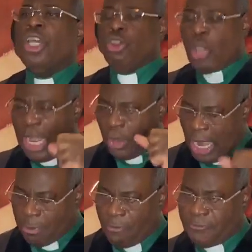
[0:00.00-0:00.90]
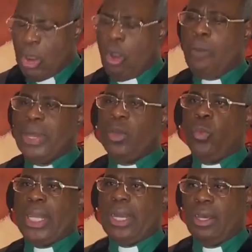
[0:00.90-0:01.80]
You got to know how to perform in the
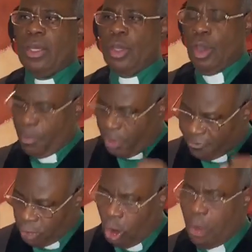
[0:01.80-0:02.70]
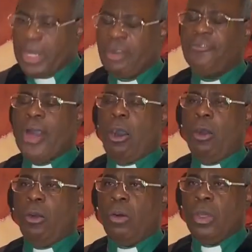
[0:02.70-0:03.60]
winter, perform in the
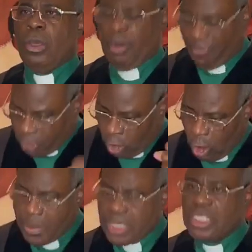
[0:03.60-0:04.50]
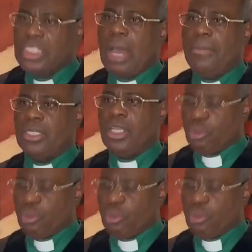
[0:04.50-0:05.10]
fall, perform in the summer.